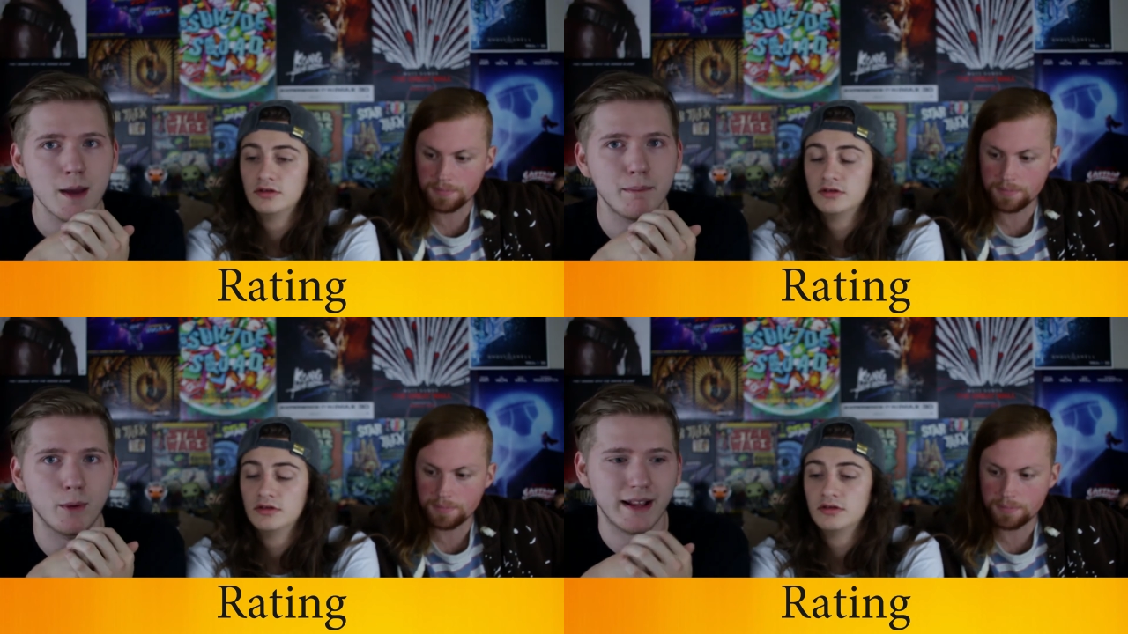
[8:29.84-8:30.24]

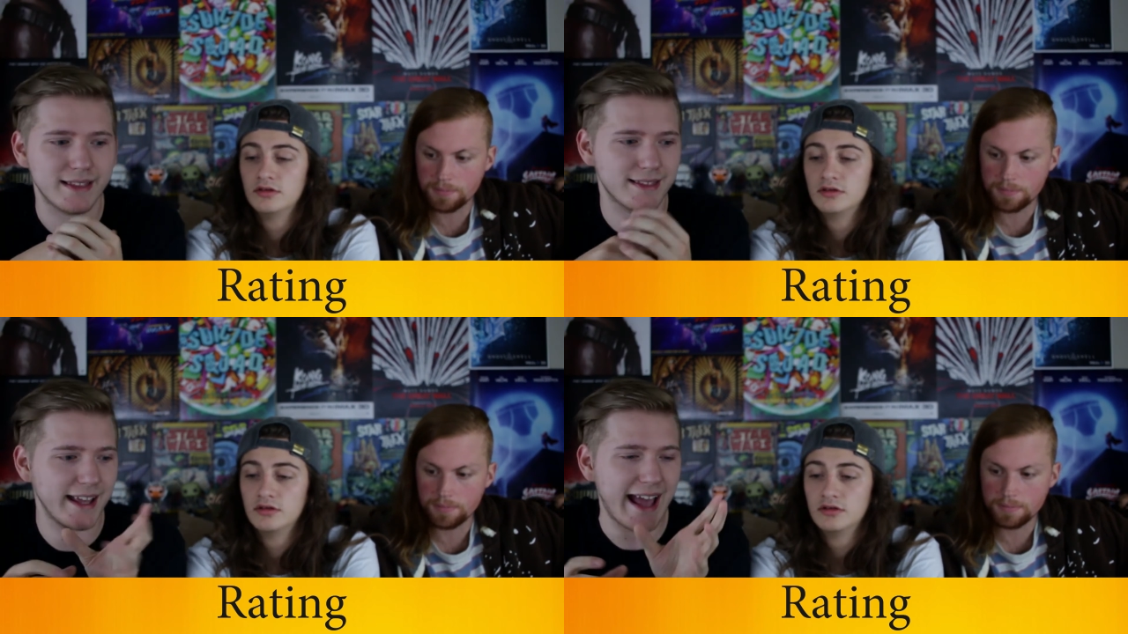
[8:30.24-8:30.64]
Speaker 1: But what I
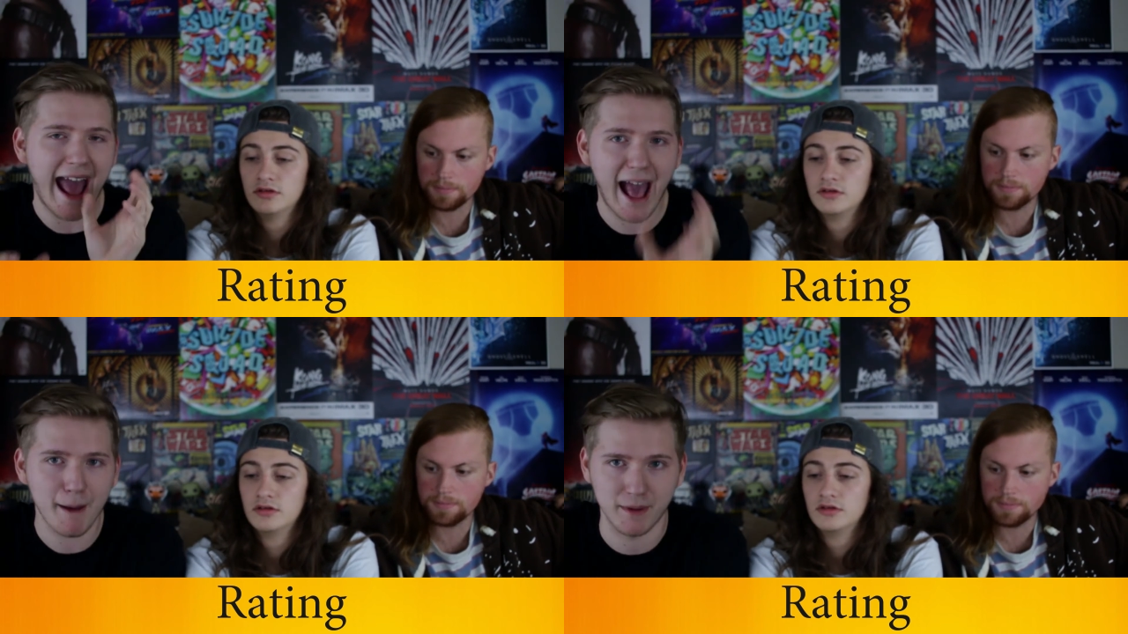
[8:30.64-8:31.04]
think
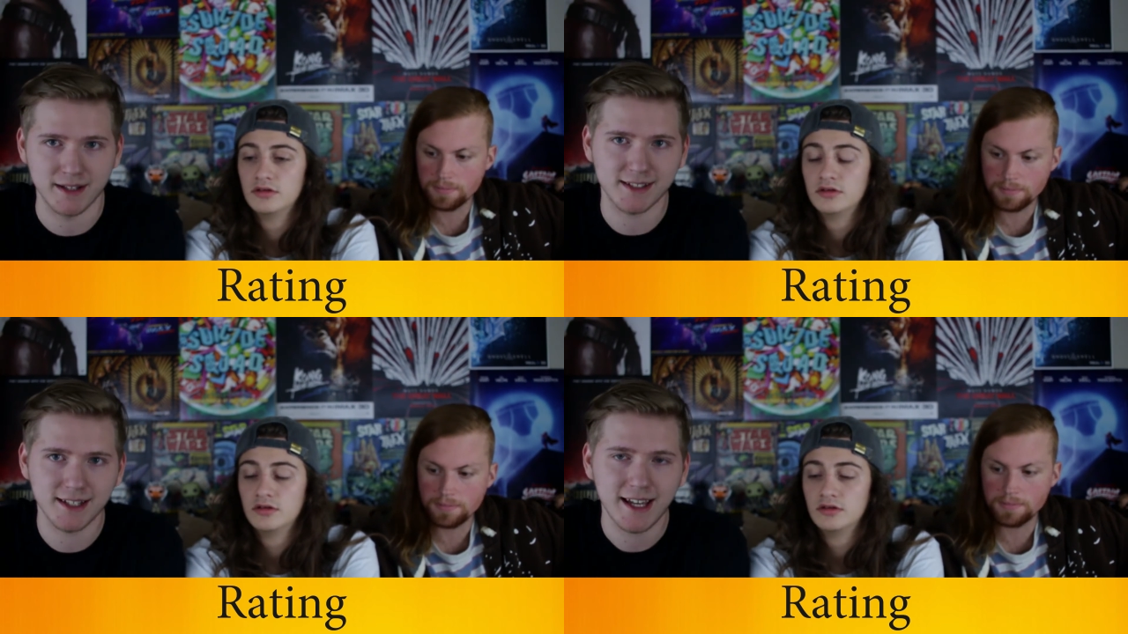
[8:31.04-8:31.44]

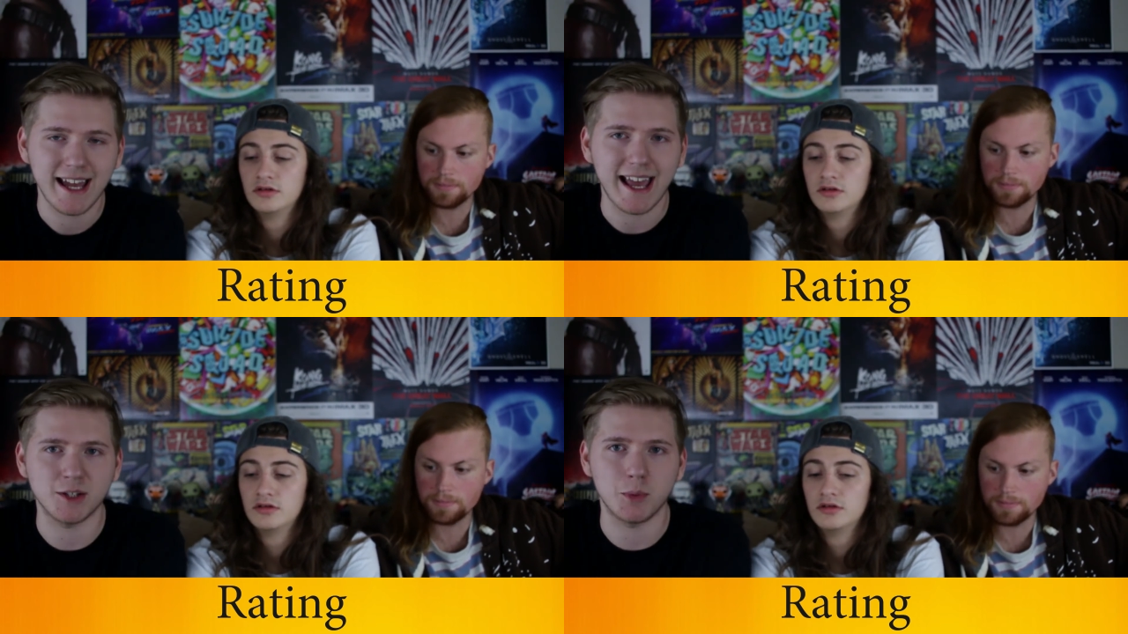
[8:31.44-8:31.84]
happens
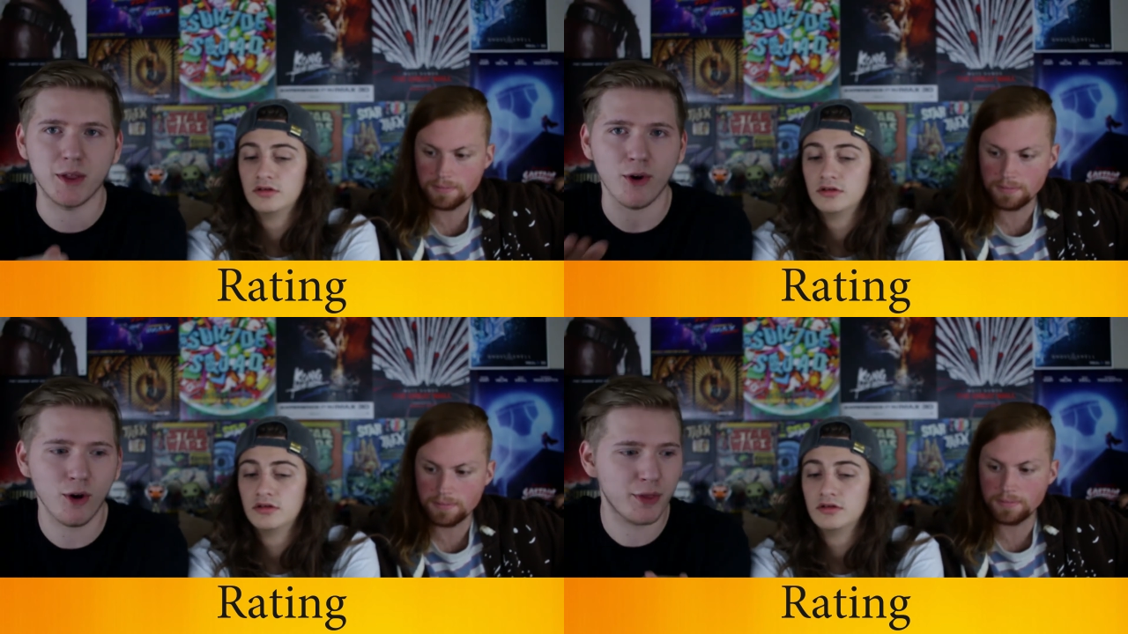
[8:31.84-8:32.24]
is with
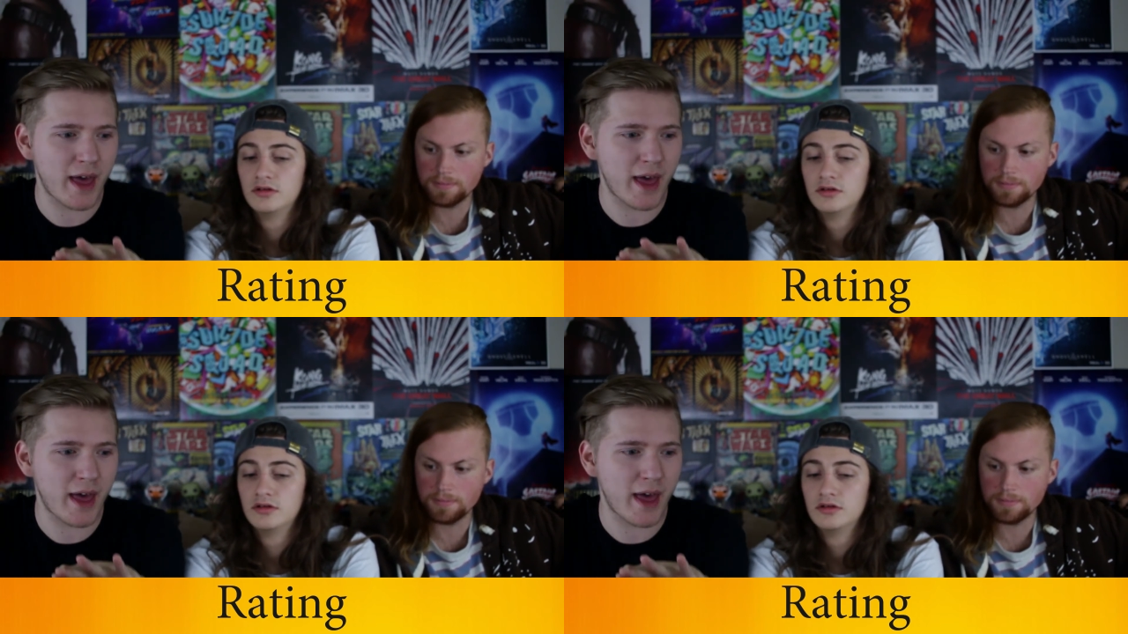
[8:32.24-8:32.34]
all